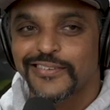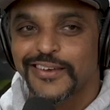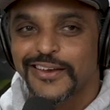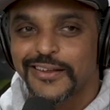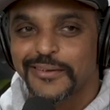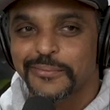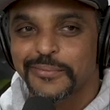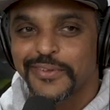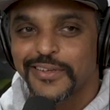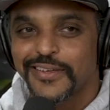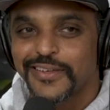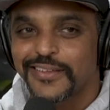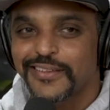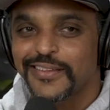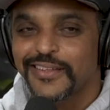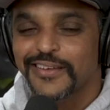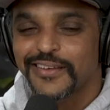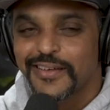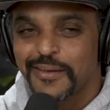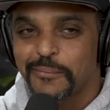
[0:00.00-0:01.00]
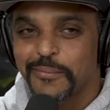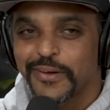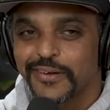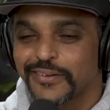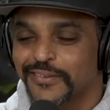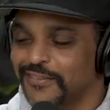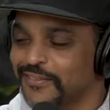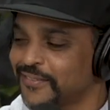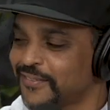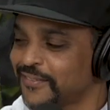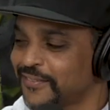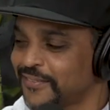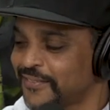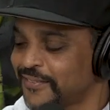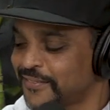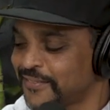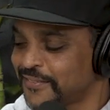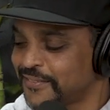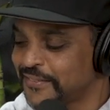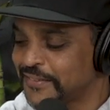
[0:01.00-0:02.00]
You know what I'm saying? Like, come on.
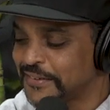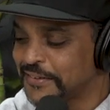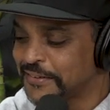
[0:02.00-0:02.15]
Yeah.